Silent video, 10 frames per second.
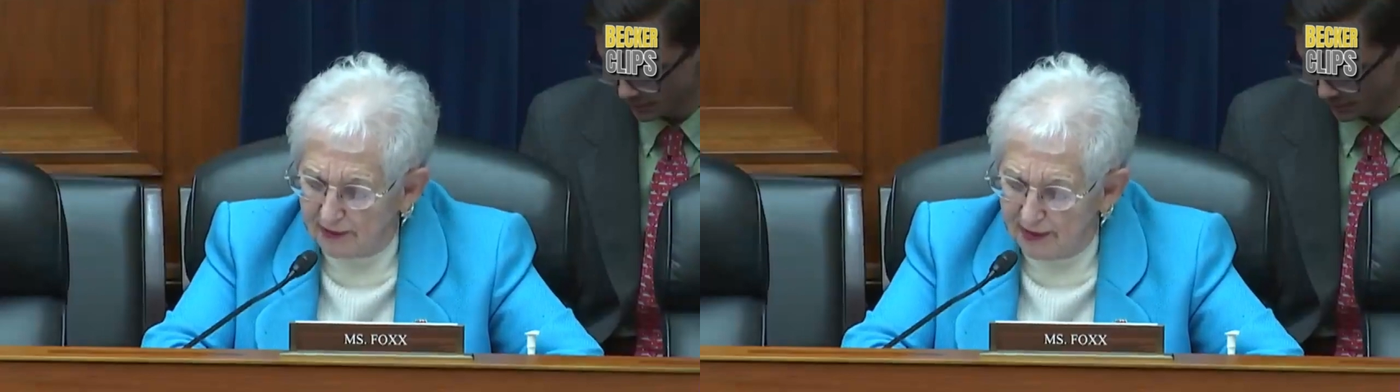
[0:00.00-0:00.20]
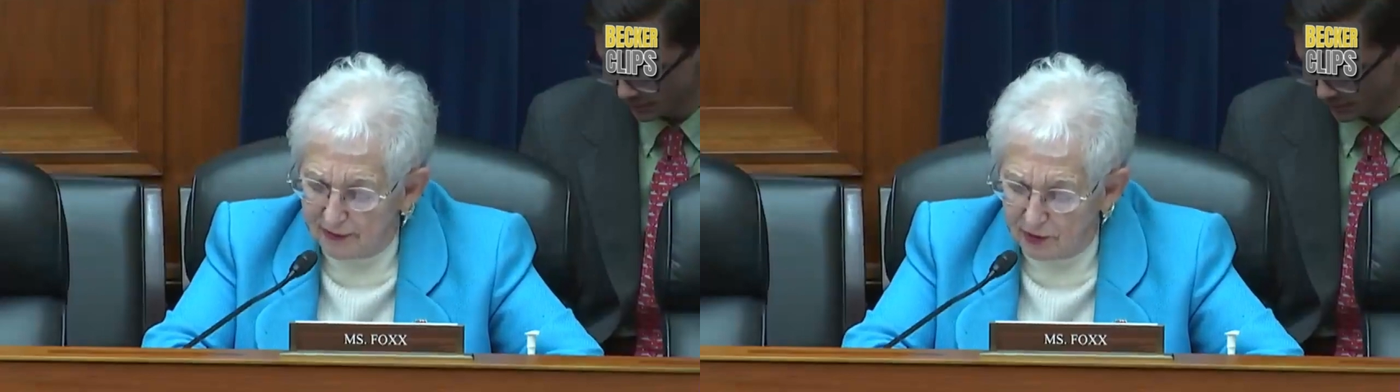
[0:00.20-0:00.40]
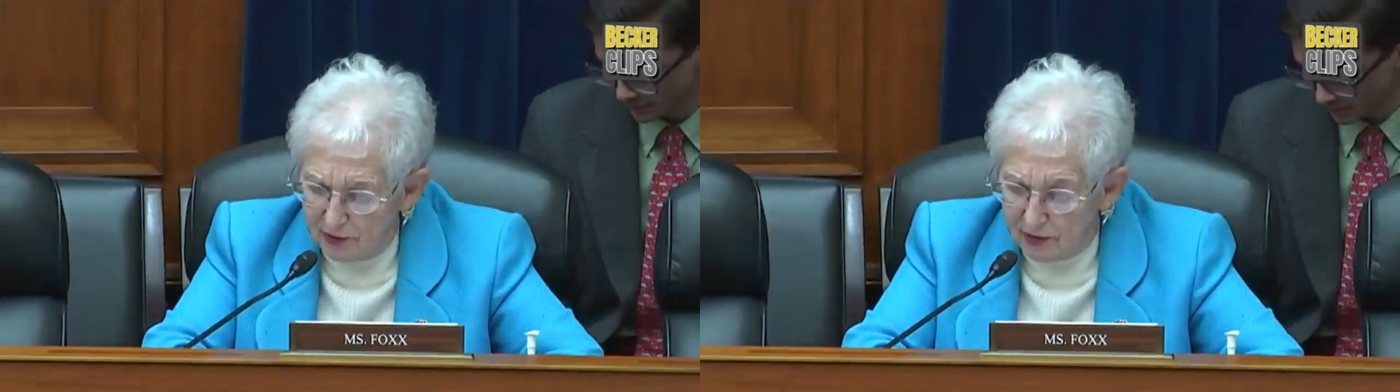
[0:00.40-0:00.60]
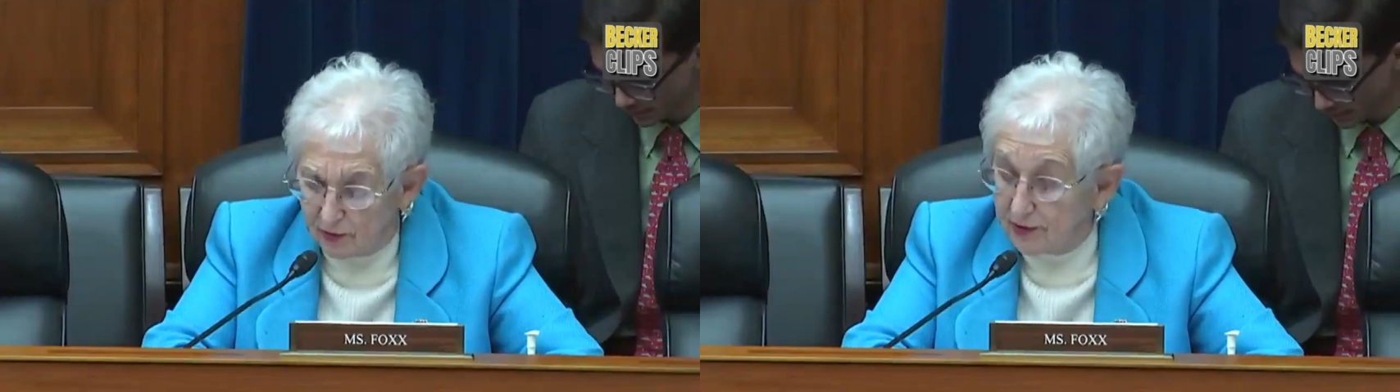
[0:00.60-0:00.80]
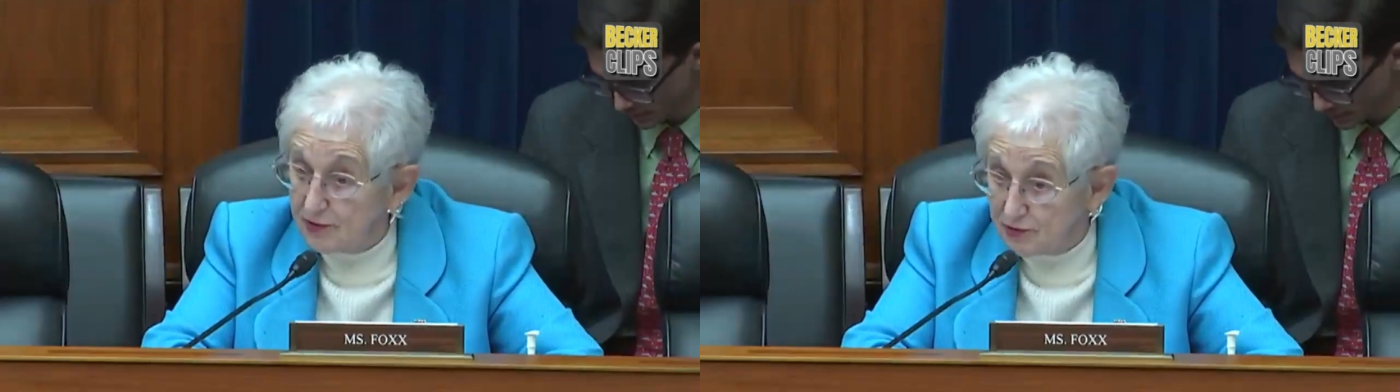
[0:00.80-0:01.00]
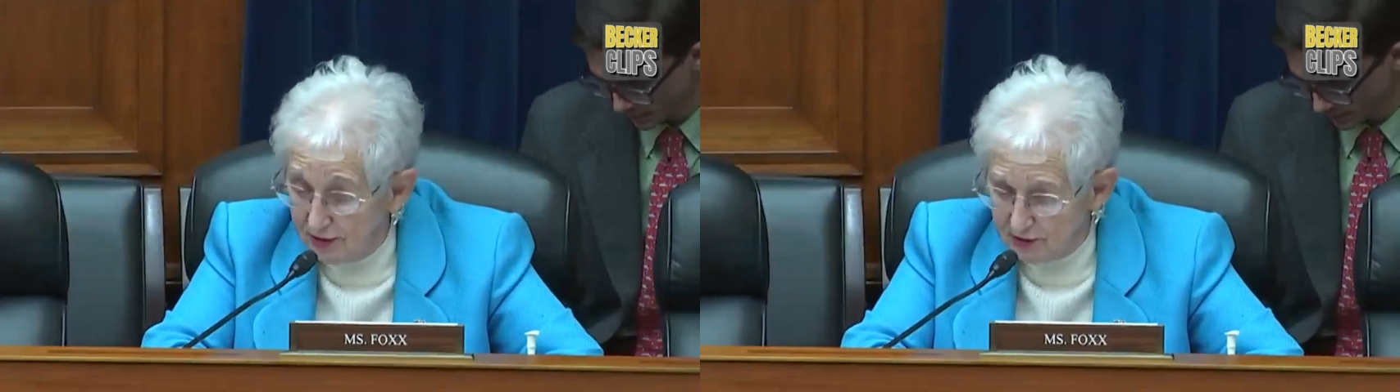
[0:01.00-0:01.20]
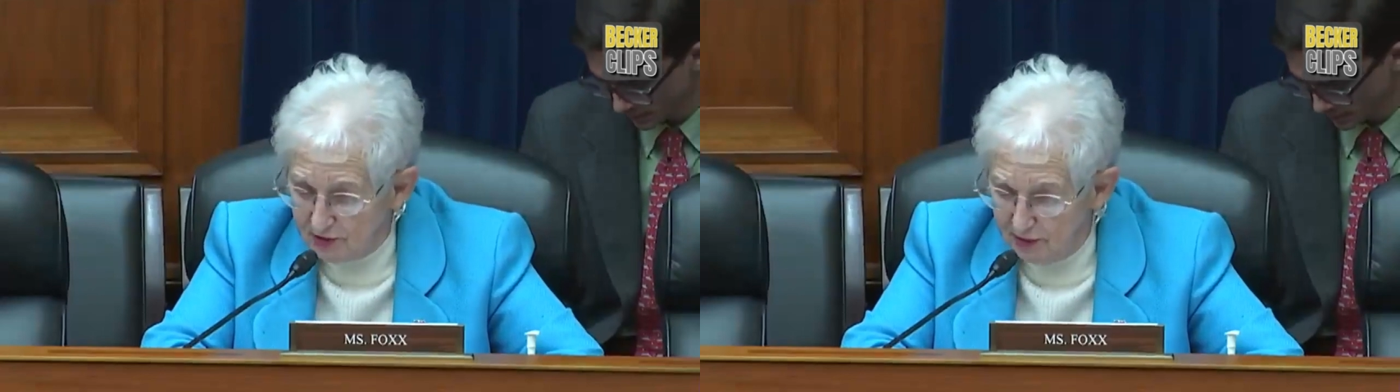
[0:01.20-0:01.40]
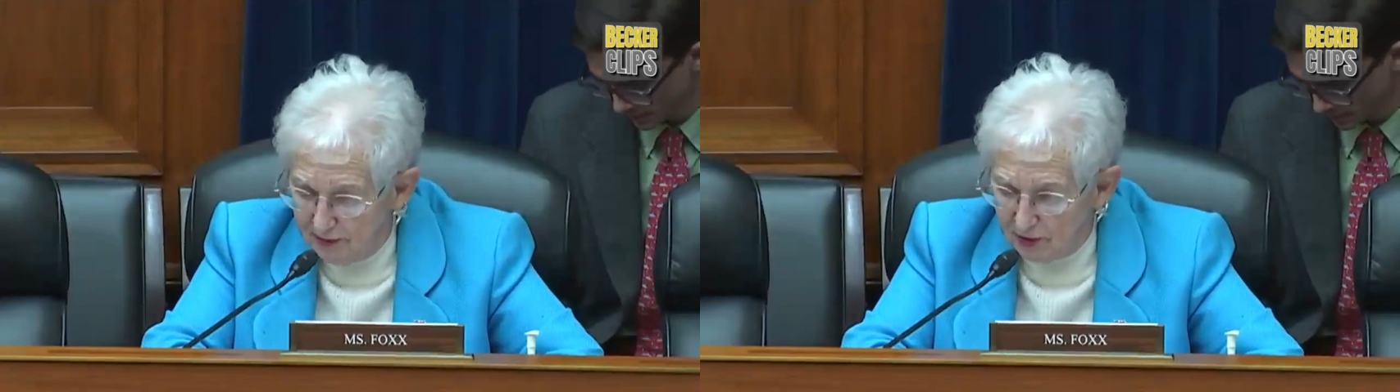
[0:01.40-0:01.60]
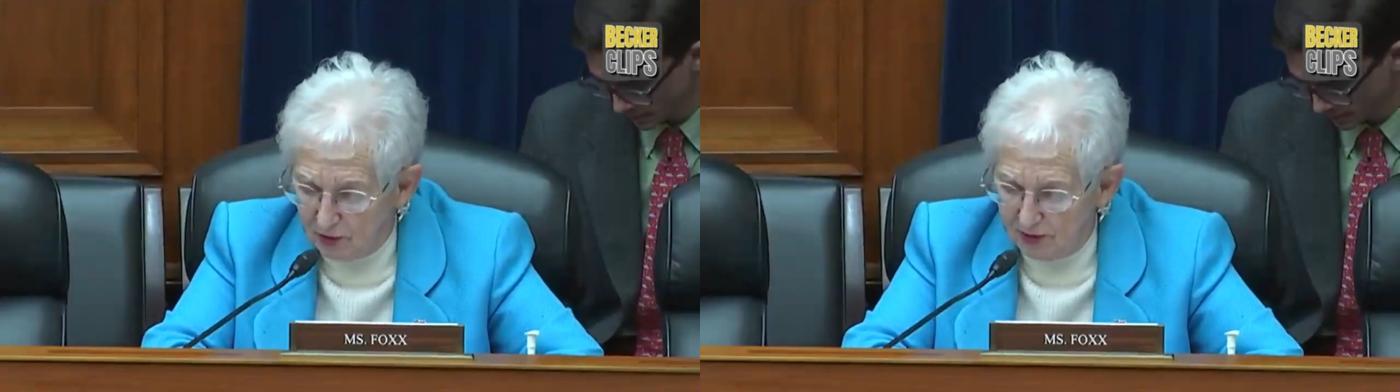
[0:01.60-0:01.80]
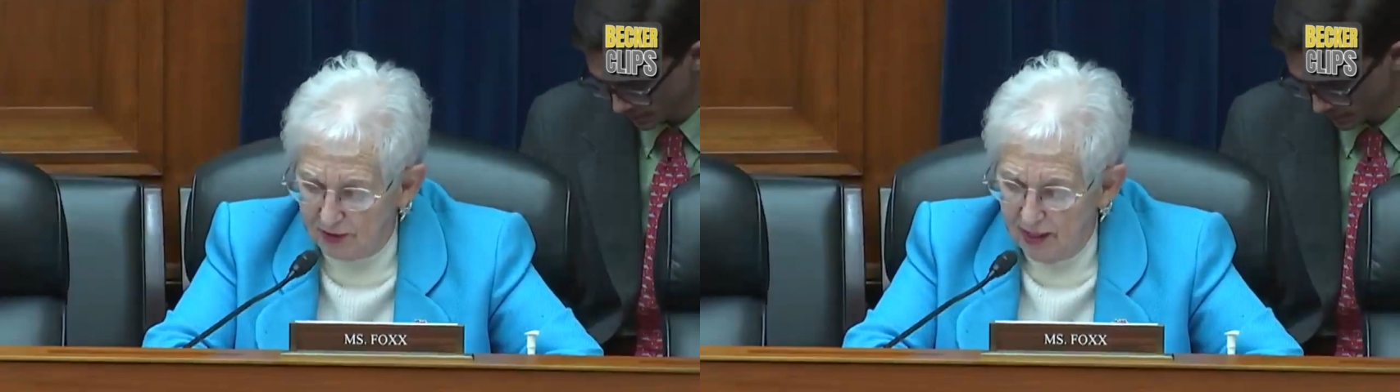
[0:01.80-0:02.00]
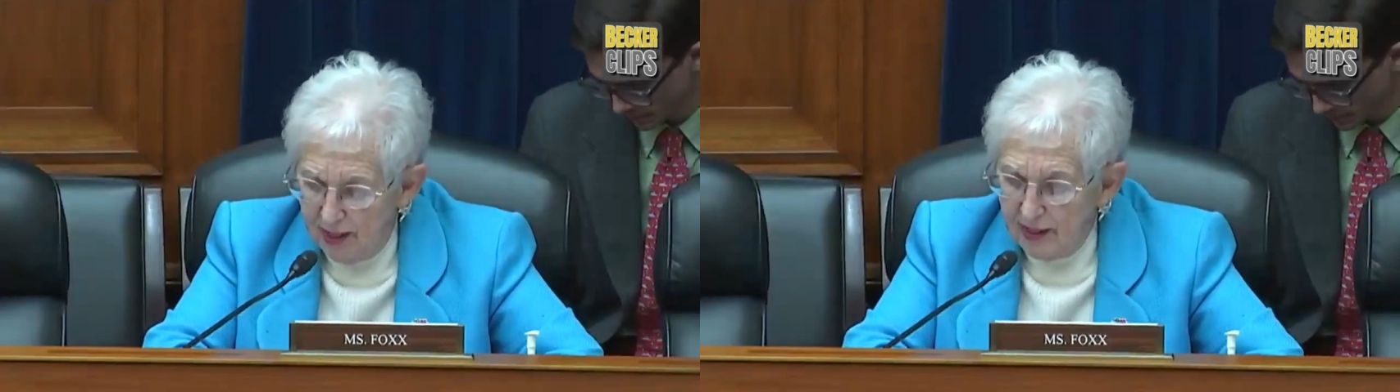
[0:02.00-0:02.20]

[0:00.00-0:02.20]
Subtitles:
down to nearly $60 billion